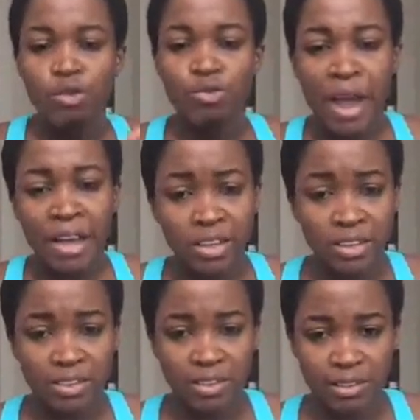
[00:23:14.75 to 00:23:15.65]

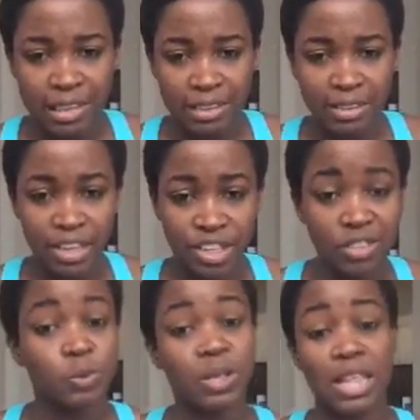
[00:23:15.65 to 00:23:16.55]
regular sun
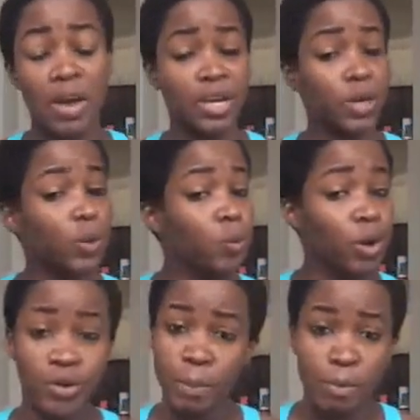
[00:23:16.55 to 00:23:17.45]
salutations without any
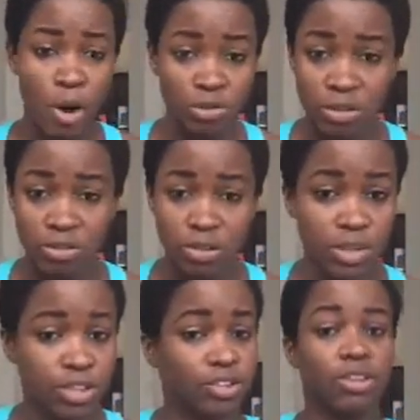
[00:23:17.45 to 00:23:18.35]
warrior poses, so where
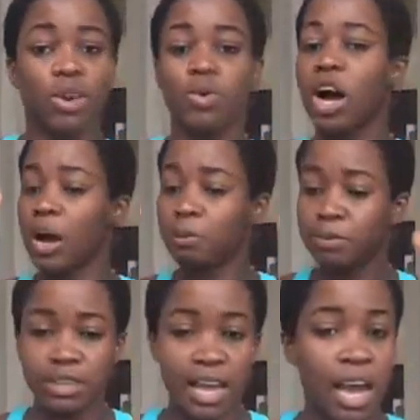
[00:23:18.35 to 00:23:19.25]
you just go
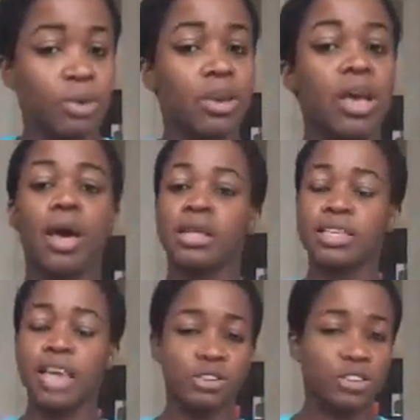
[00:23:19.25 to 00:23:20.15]
up, down,
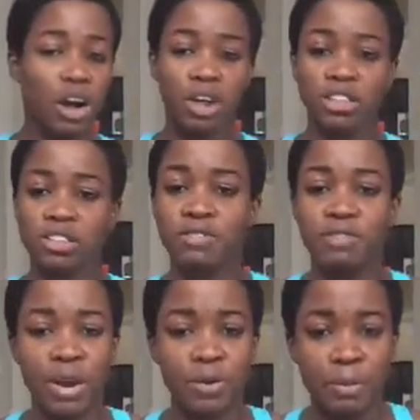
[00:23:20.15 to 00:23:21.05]
down dog, just
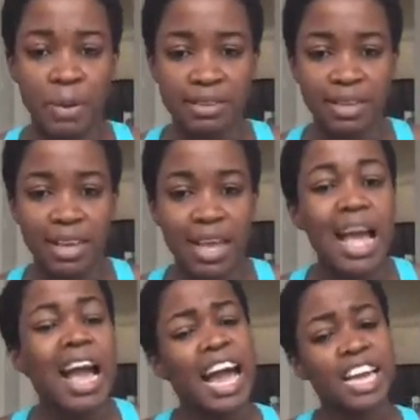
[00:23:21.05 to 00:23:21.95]
very basic.
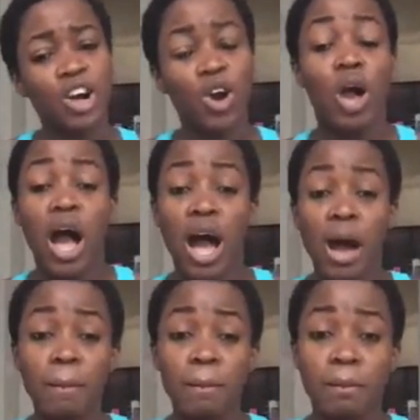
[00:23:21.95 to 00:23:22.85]
I know,
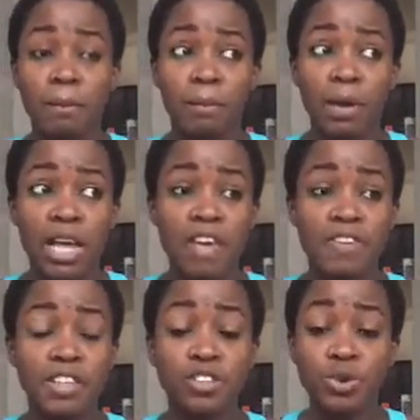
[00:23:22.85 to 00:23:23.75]

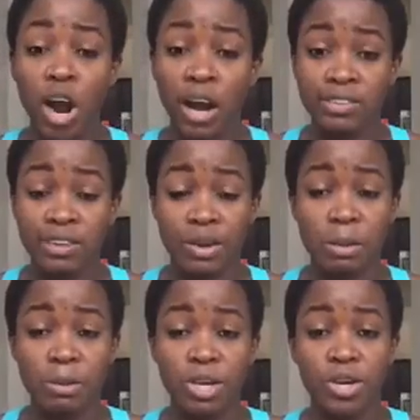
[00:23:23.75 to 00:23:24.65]
if it's too hard, Sarah,
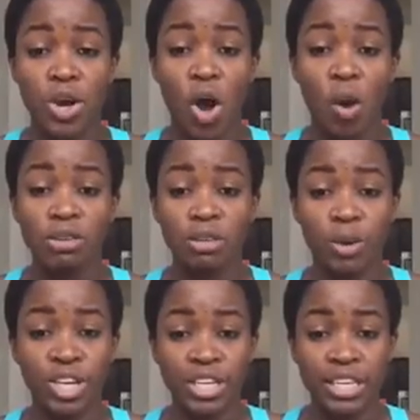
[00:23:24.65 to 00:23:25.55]
remember you can always
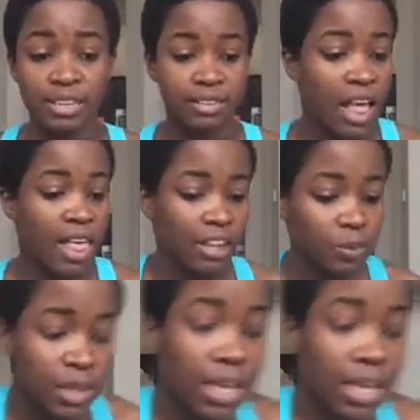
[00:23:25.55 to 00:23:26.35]
lower your knees. That's one